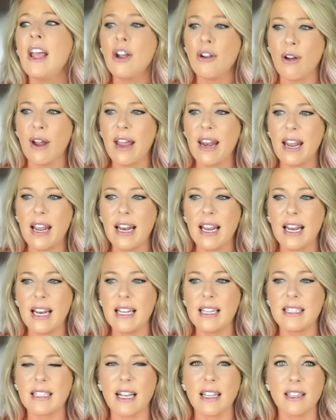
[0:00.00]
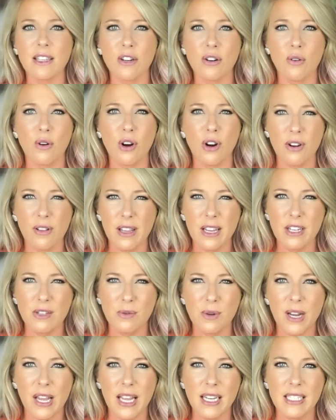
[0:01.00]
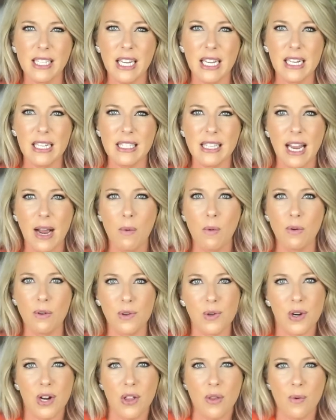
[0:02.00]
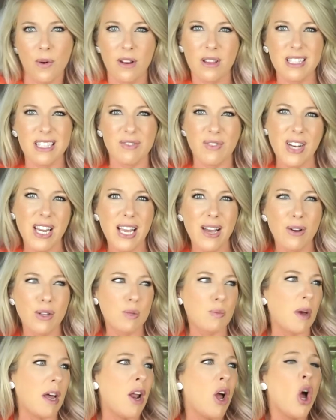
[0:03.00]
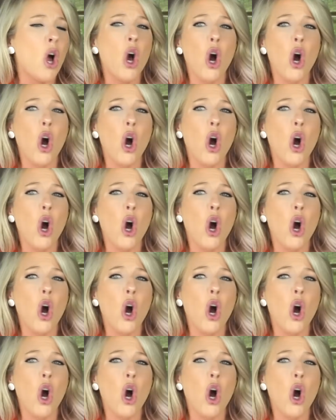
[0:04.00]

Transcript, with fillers: Granted, it is a little early in 2018 to say I won't do another one of these videos, but